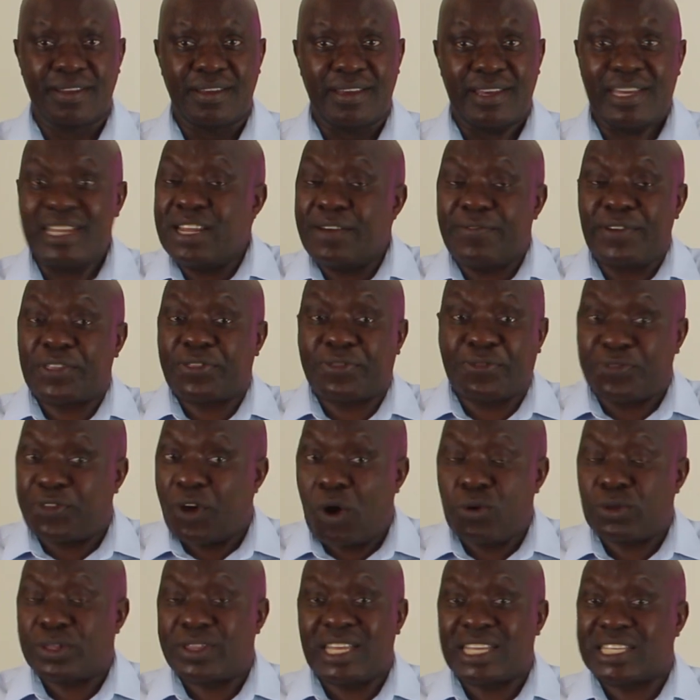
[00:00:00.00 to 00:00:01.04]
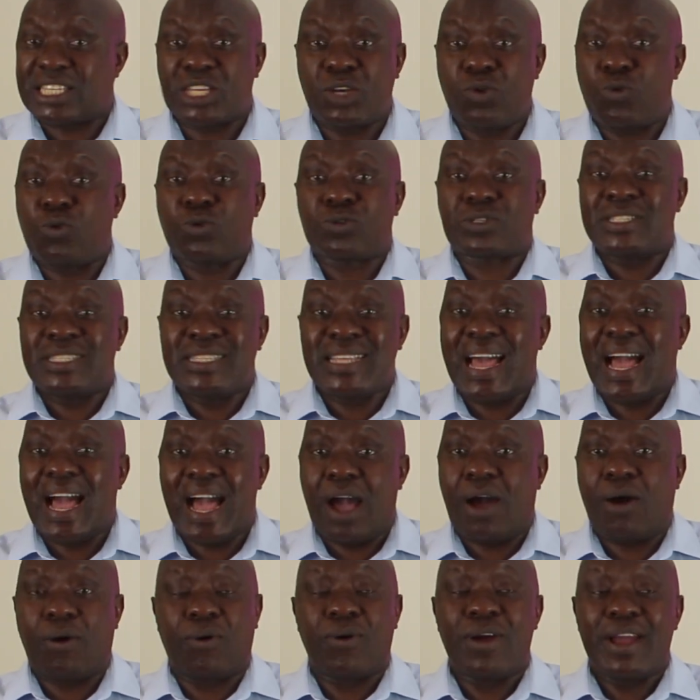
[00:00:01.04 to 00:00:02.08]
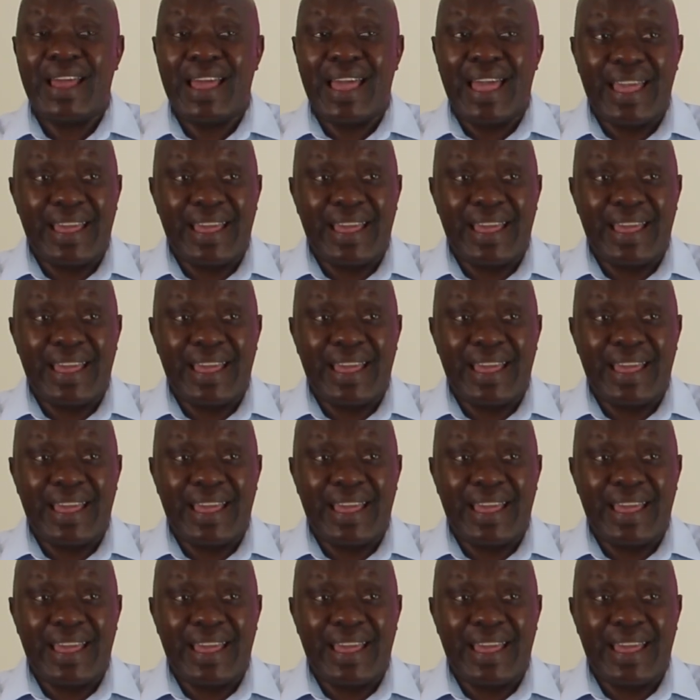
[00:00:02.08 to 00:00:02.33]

He never thought that he would now